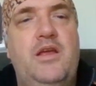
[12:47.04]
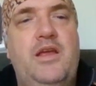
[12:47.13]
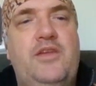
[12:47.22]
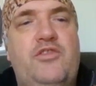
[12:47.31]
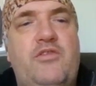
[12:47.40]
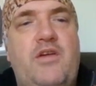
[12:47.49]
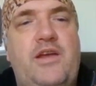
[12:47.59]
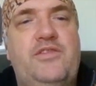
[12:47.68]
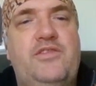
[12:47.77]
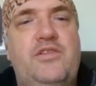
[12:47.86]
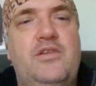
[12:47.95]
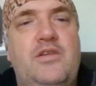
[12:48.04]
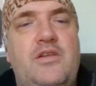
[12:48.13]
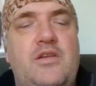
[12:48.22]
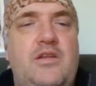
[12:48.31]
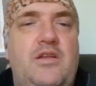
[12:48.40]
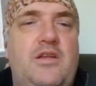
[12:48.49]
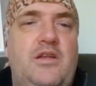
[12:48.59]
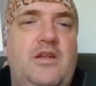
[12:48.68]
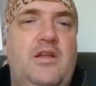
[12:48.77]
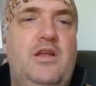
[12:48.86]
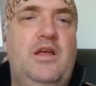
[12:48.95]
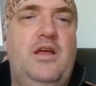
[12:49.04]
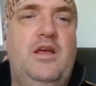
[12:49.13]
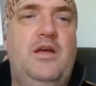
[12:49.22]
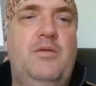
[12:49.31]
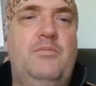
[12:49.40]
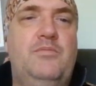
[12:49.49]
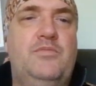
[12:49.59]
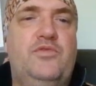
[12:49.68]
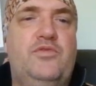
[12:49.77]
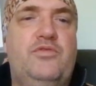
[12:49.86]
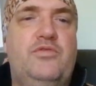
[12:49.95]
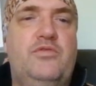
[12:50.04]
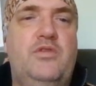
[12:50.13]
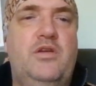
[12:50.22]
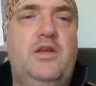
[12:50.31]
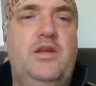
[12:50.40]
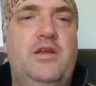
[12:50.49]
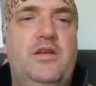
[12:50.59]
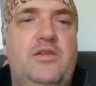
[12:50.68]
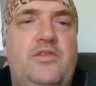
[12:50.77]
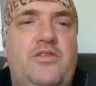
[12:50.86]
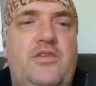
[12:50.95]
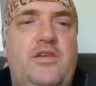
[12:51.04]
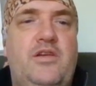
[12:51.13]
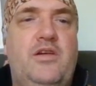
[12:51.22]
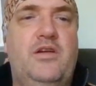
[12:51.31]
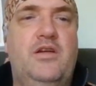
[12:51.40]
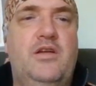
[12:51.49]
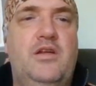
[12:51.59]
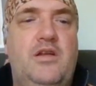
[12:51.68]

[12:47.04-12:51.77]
Iterate. Try tier.